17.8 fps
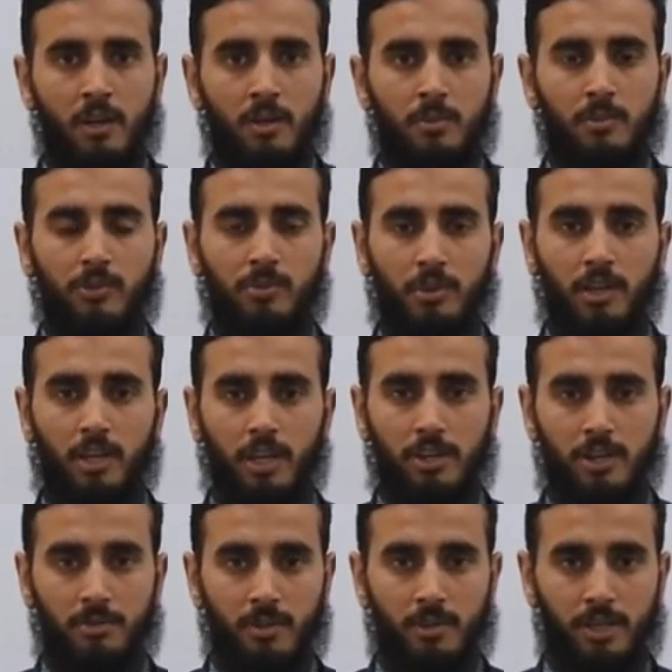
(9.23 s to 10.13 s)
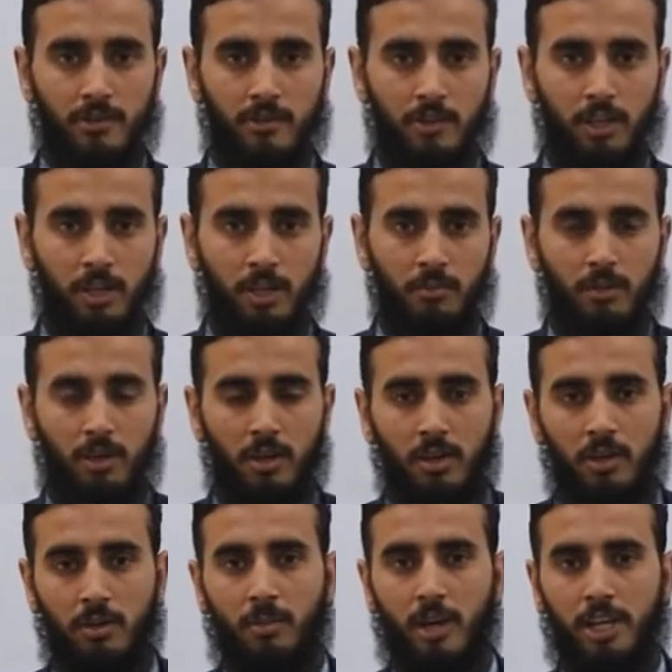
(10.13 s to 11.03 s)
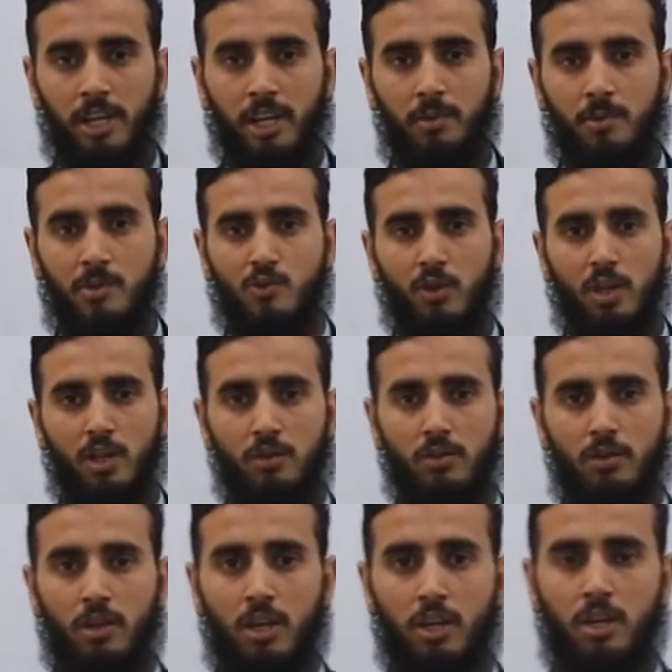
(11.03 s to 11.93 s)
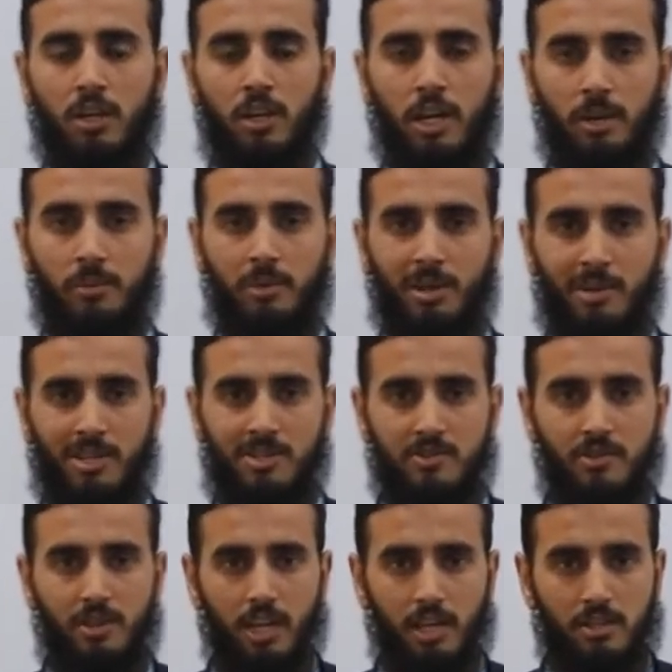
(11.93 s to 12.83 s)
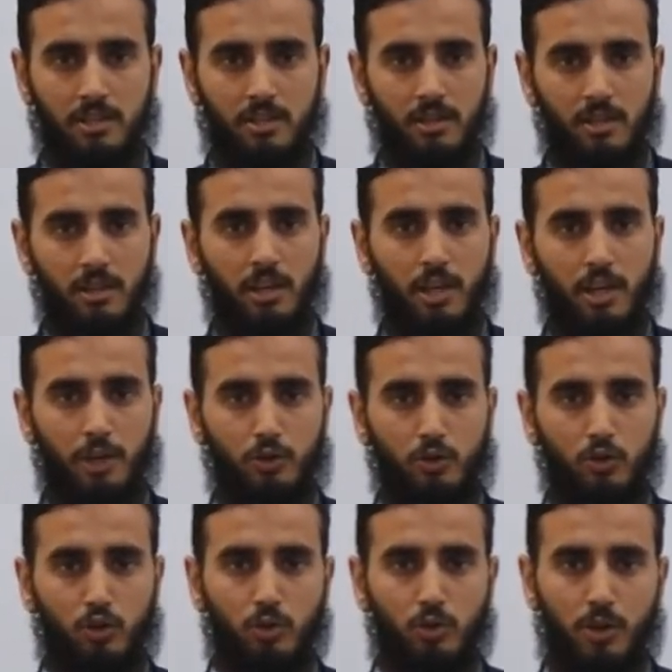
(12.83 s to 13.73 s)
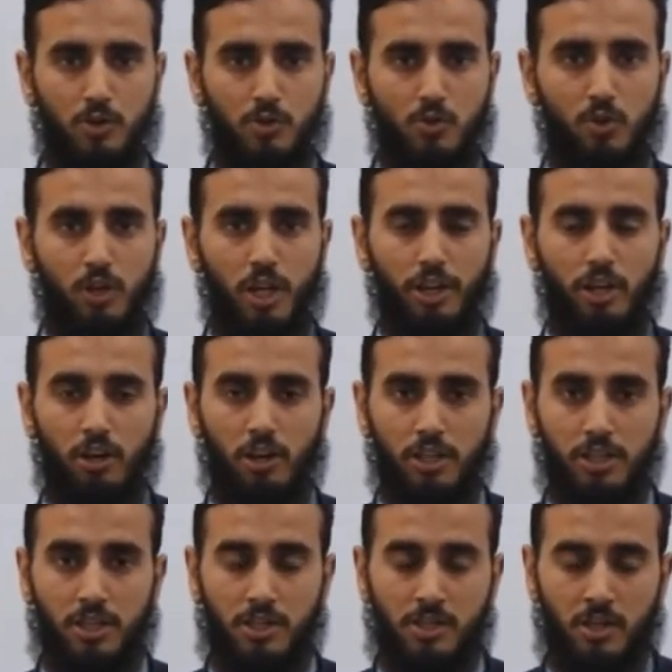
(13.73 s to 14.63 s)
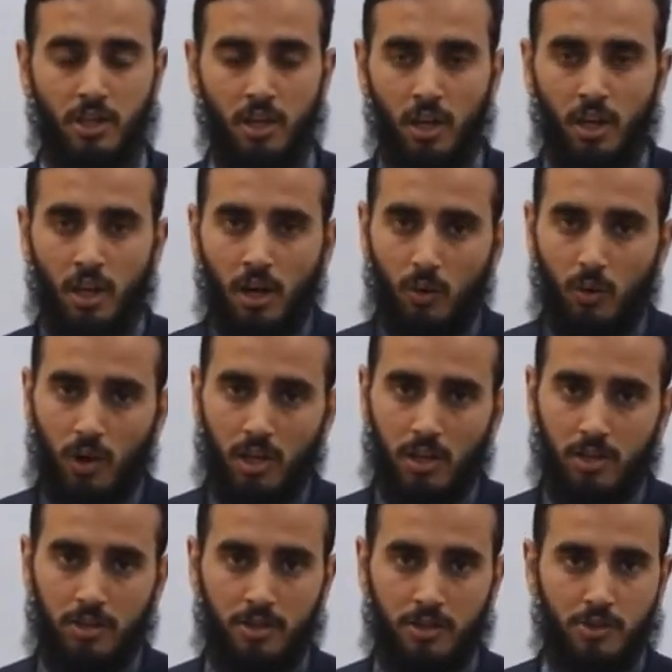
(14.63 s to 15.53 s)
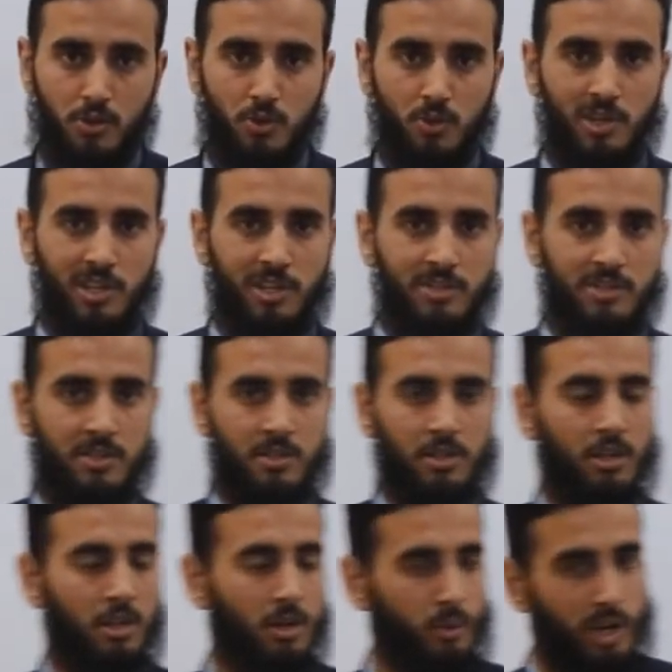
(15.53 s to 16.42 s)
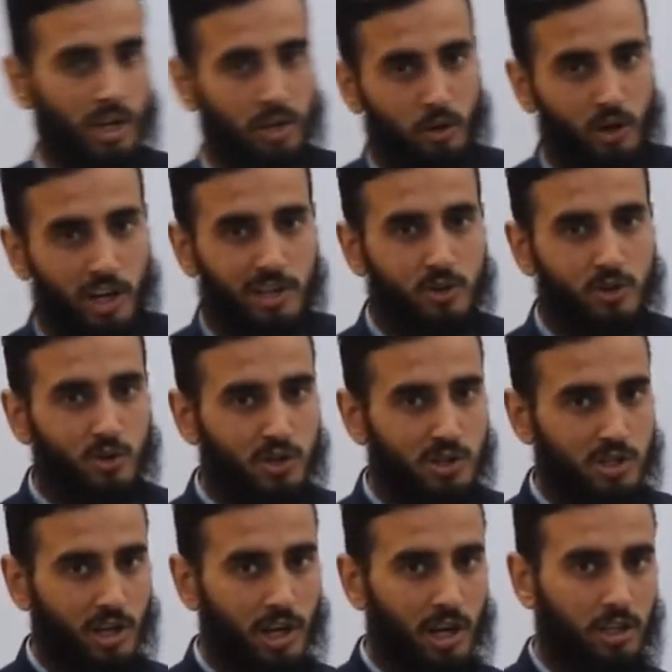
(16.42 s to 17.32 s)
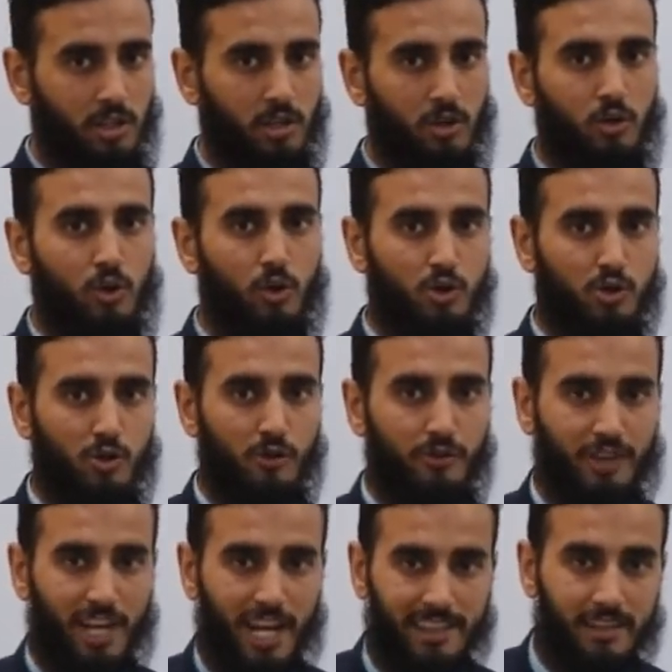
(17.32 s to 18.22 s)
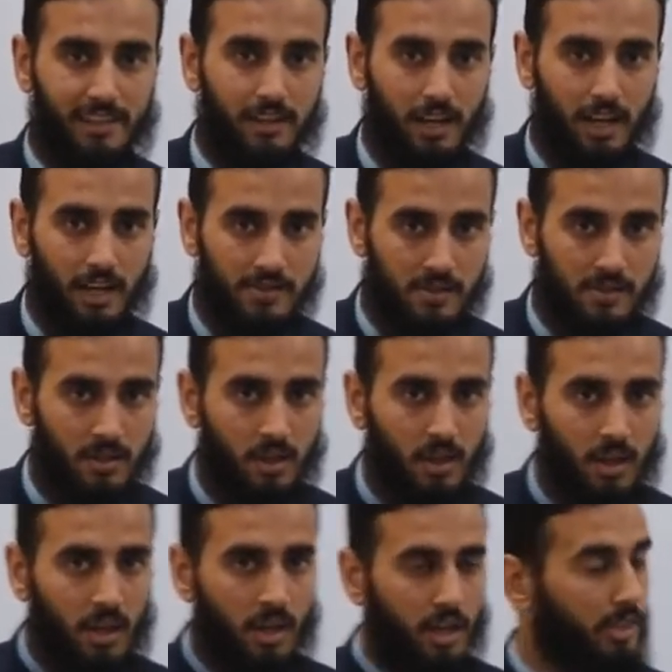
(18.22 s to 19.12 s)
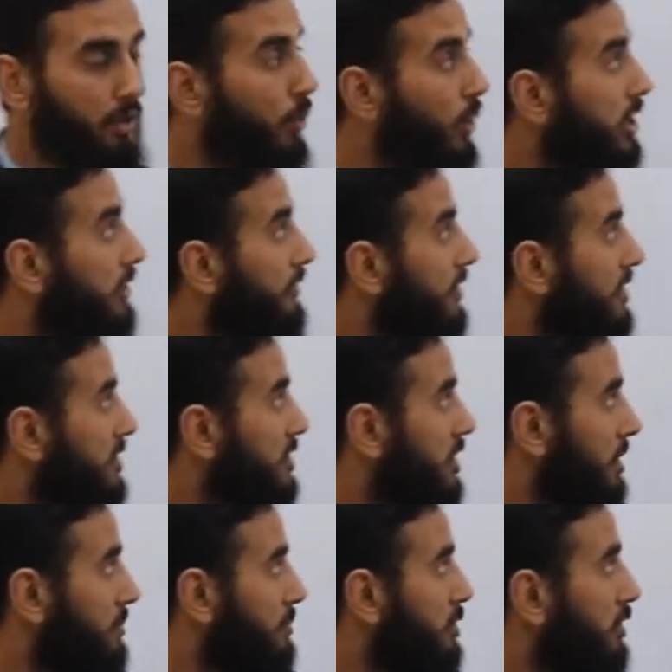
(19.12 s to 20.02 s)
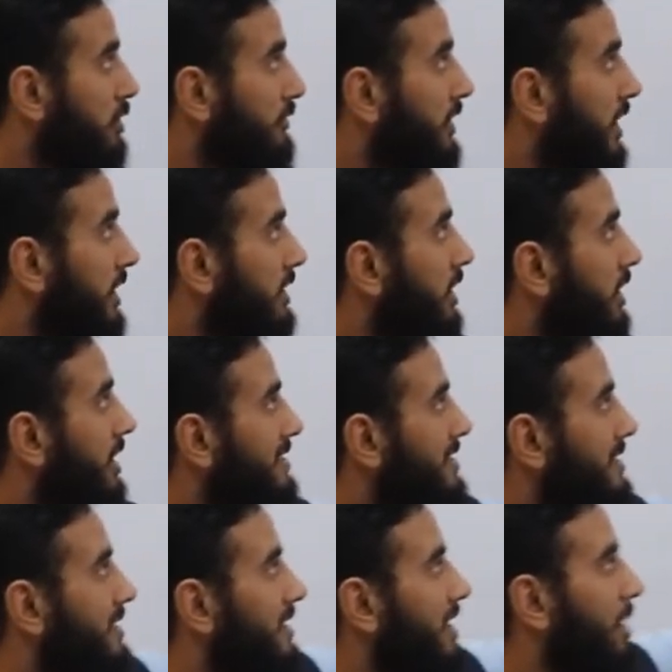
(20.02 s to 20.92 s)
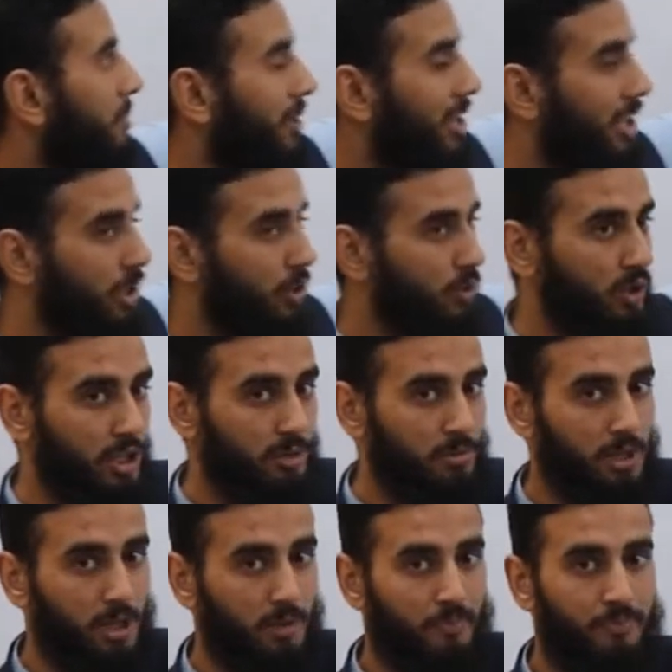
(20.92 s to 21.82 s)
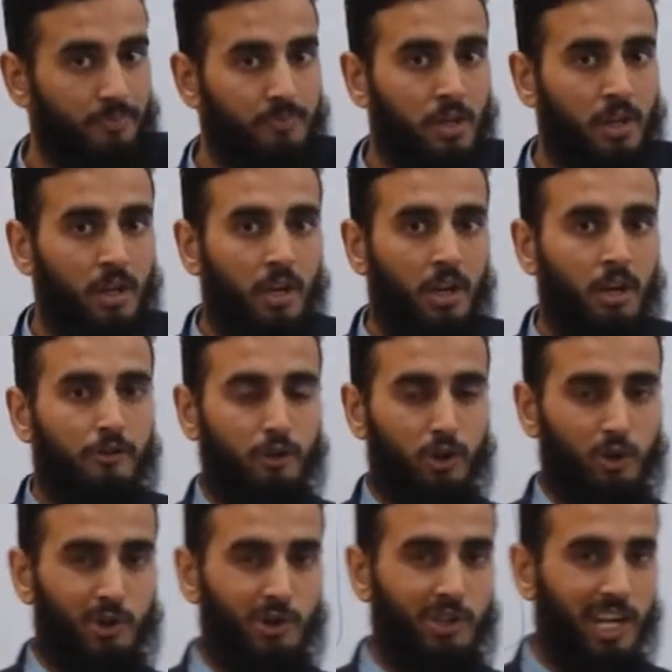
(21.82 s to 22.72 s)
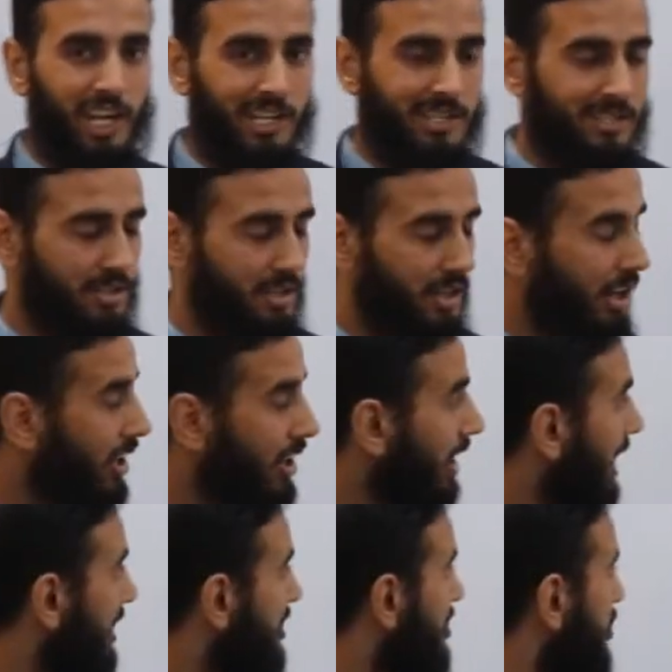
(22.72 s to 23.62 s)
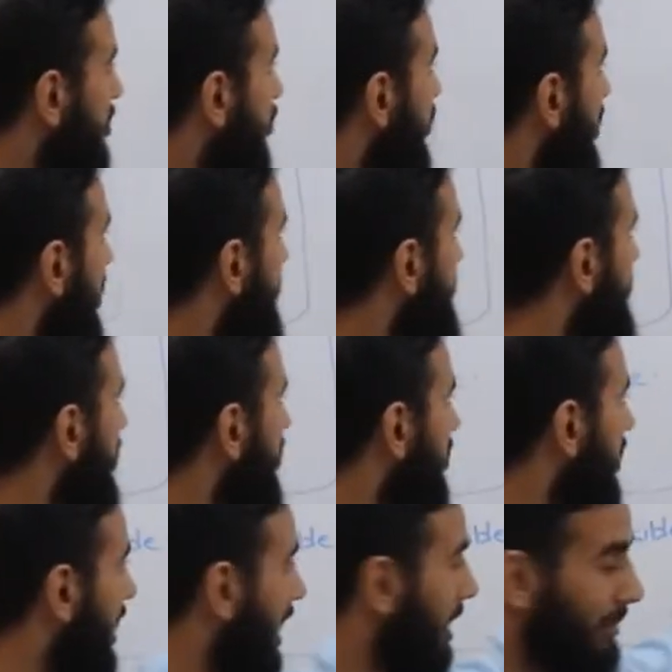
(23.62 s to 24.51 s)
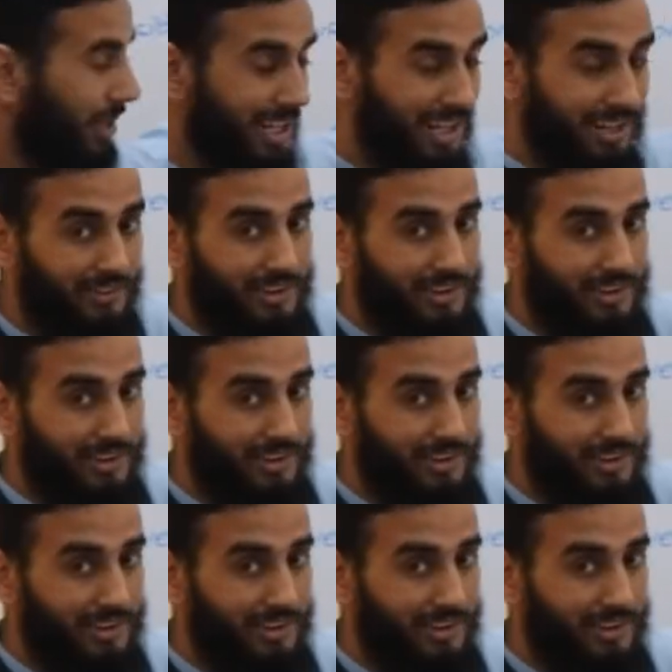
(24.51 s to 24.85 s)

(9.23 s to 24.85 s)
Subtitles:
Bismillah ar-Rahman ar-Rahim. My name is Wahidullah. I am chemistry lecturer here at Cordoba School and Colleges. Students, we are going to start the course of 10th class. The very first chapter of 10th class is chemical equilibrium. For today's lecture will be on chemical